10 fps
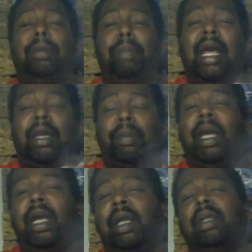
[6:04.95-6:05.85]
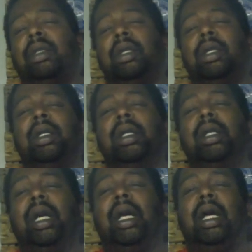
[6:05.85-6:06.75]
a black man
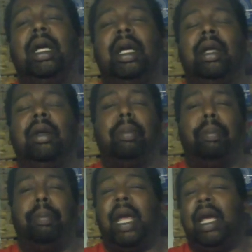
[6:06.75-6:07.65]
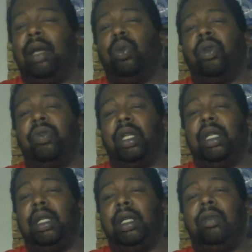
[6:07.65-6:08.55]
and get paid with
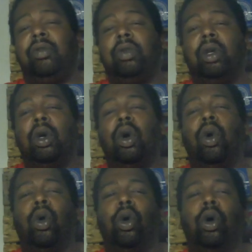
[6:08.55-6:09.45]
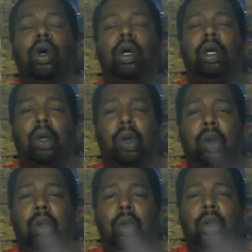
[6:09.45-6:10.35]
leave, or
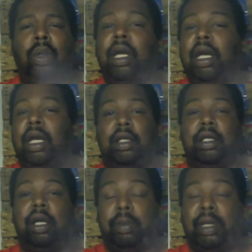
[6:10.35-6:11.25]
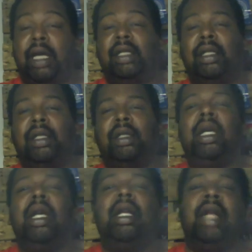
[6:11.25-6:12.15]
in some
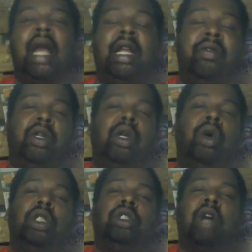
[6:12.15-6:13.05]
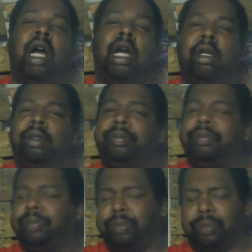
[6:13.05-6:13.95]
cases not even go to trial,